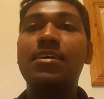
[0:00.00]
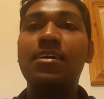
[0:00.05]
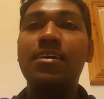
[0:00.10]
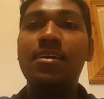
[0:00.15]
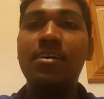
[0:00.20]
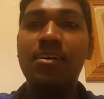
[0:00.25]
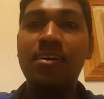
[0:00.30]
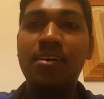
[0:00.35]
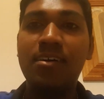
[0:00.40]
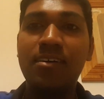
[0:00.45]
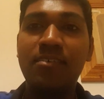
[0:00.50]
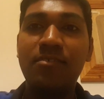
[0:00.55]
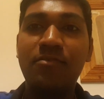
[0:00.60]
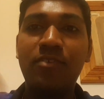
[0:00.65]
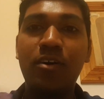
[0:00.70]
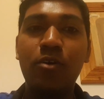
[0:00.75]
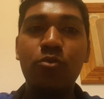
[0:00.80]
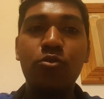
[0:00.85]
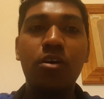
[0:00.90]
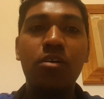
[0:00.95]

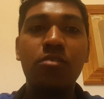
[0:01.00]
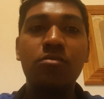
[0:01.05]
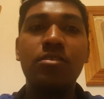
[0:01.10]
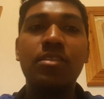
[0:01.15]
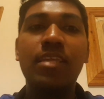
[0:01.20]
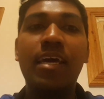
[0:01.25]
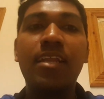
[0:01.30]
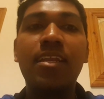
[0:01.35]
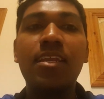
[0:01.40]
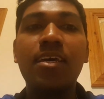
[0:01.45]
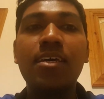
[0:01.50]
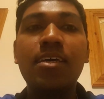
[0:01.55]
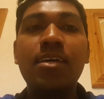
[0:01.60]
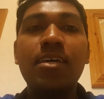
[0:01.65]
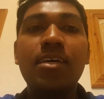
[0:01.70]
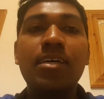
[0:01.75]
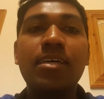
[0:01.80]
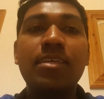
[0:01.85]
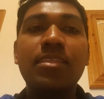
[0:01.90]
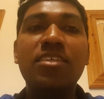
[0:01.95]
found out that
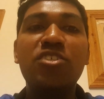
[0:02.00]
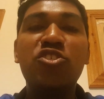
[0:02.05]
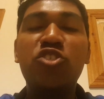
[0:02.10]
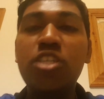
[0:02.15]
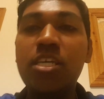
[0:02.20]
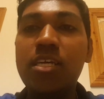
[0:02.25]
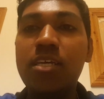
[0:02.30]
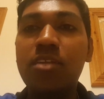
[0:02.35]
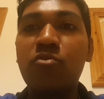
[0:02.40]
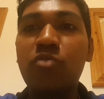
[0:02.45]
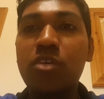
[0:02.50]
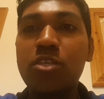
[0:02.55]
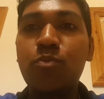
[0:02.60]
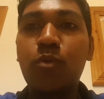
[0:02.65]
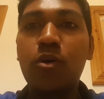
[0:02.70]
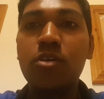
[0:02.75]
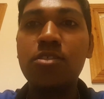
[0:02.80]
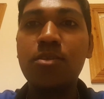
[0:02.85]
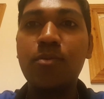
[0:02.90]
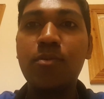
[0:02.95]
the gene
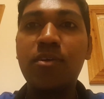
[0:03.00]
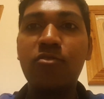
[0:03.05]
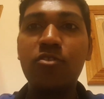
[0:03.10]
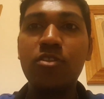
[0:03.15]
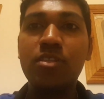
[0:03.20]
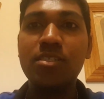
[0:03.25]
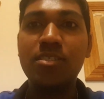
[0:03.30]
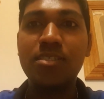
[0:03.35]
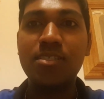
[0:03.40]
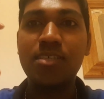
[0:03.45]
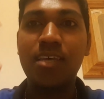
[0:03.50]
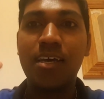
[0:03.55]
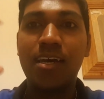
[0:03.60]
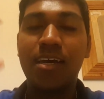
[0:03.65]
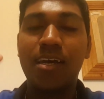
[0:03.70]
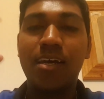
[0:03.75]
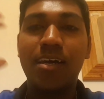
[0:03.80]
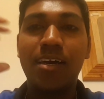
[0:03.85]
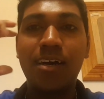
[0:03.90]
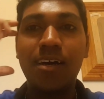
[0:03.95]
responsible for this
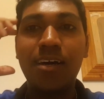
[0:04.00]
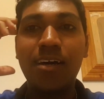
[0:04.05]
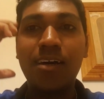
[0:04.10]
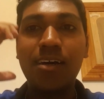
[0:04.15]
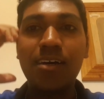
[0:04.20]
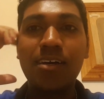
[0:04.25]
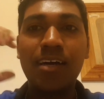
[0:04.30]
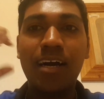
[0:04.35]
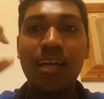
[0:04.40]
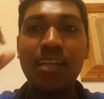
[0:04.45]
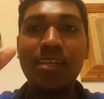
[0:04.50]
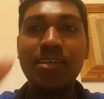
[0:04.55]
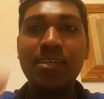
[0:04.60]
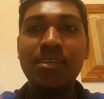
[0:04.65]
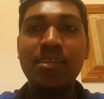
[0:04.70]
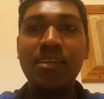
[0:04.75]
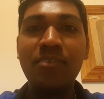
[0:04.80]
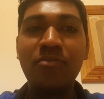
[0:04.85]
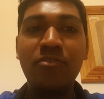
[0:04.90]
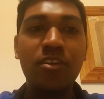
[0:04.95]
color
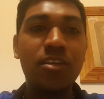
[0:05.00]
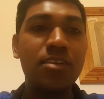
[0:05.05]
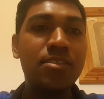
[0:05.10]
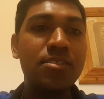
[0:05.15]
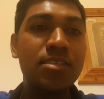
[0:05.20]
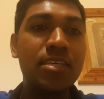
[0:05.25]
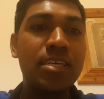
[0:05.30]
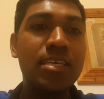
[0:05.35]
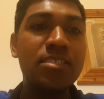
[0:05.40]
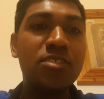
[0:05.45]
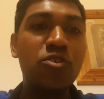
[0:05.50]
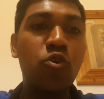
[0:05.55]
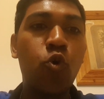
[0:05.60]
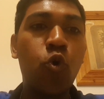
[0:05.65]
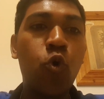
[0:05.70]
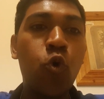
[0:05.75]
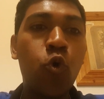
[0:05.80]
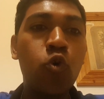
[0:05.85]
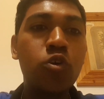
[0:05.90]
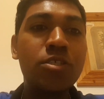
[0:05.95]
difference is
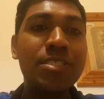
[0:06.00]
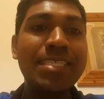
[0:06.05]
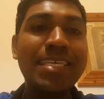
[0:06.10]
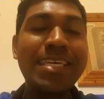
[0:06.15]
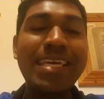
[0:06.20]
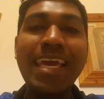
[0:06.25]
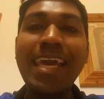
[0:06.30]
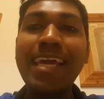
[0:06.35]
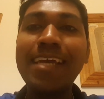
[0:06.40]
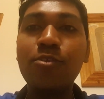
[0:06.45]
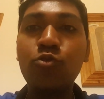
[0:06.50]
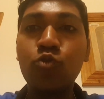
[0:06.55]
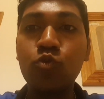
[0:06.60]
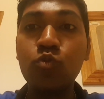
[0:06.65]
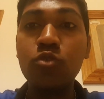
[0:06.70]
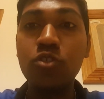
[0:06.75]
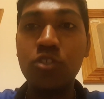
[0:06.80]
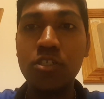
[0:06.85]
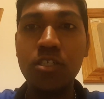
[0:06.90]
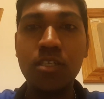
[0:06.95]

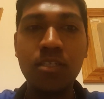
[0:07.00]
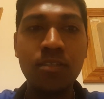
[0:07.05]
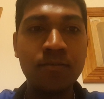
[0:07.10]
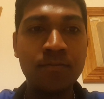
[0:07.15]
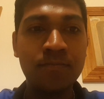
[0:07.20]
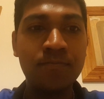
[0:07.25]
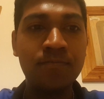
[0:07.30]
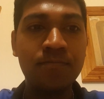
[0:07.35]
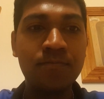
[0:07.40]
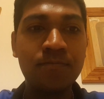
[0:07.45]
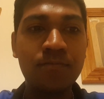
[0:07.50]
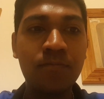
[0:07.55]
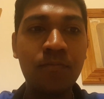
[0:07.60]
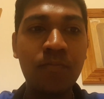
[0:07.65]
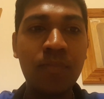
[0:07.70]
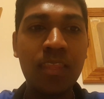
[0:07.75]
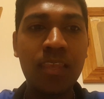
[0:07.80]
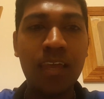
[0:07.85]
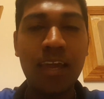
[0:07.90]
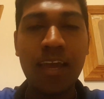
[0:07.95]
OCA2 gene,
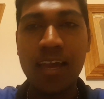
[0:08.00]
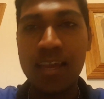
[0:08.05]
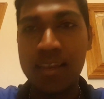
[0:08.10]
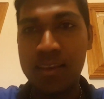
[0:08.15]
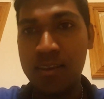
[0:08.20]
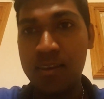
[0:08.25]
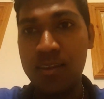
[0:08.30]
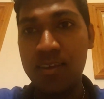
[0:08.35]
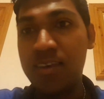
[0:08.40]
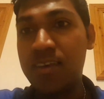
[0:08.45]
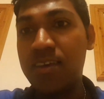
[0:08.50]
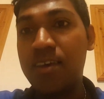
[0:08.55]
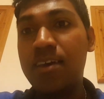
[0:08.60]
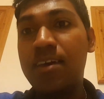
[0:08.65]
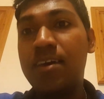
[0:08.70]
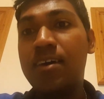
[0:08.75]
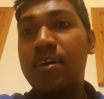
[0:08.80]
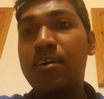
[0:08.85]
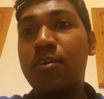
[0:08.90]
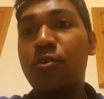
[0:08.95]
and
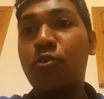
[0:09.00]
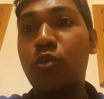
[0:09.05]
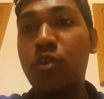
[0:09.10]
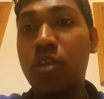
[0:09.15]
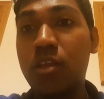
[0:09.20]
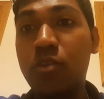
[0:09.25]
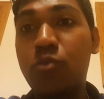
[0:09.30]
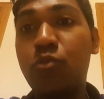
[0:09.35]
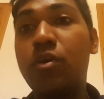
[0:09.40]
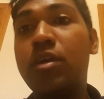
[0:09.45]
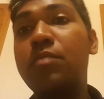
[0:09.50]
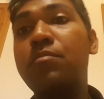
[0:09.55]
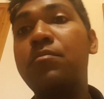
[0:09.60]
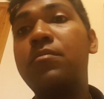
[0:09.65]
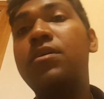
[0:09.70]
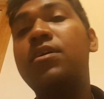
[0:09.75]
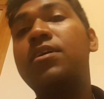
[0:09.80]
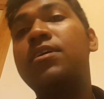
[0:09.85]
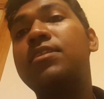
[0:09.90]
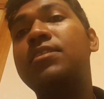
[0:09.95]
according to
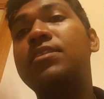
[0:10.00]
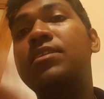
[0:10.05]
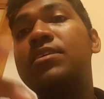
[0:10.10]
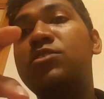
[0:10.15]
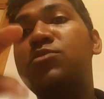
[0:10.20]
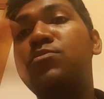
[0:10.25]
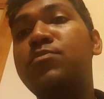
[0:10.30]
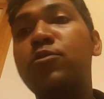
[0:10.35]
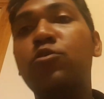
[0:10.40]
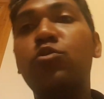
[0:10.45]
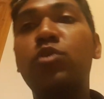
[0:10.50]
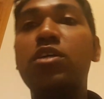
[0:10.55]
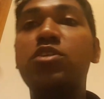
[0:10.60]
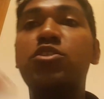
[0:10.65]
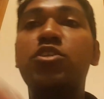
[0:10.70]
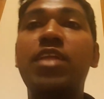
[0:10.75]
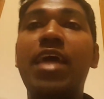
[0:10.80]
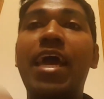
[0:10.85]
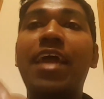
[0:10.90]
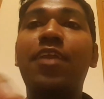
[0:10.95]
him, this
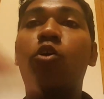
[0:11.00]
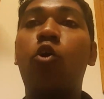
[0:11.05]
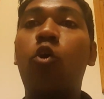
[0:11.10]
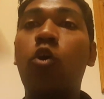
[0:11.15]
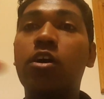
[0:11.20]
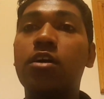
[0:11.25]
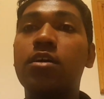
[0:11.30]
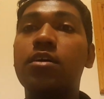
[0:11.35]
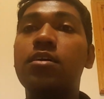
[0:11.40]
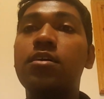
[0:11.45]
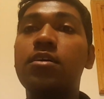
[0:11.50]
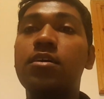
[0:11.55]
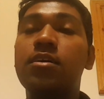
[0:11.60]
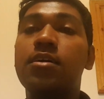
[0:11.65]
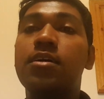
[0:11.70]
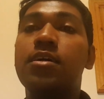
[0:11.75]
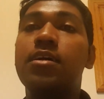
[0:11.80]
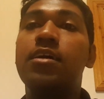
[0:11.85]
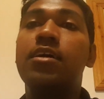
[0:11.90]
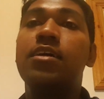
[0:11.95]
mutation had occurred
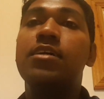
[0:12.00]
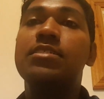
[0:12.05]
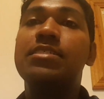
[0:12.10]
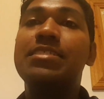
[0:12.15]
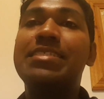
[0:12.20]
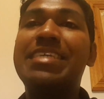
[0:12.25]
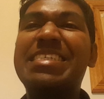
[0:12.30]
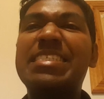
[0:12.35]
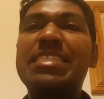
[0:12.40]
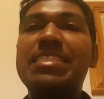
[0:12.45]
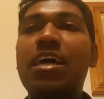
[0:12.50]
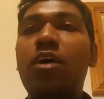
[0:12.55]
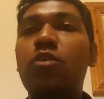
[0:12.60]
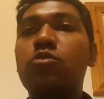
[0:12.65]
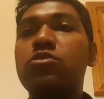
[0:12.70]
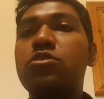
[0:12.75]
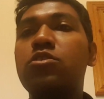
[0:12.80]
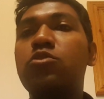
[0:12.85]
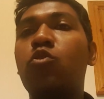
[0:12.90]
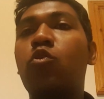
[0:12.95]

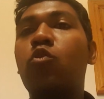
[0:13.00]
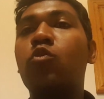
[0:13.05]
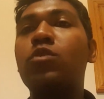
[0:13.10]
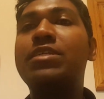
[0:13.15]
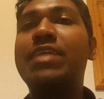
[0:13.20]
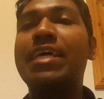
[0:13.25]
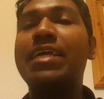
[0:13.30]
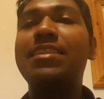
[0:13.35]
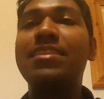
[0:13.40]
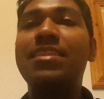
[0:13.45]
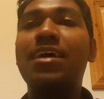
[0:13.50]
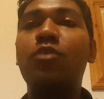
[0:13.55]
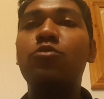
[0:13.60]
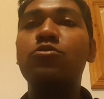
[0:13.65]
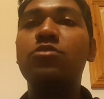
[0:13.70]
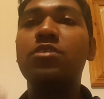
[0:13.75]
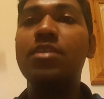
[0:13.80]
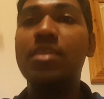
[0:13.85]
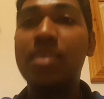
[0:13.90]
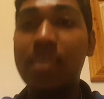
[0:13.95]
6,000 or
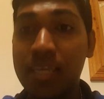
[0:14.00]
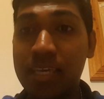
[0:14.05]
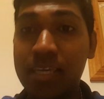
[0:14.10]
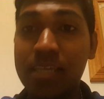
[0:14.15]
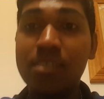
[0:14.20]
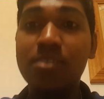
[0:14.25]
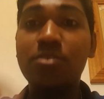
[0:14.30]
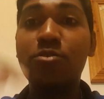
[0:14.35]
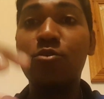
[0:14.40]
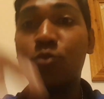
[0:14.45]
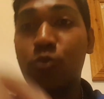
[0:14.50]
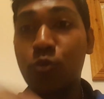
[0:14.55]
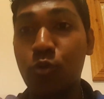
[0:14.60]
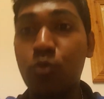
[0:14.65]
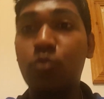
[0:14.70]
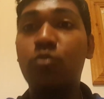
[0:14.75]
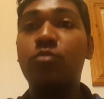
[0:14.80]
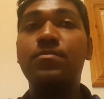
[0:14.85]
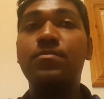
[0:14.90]
10,000 years ago.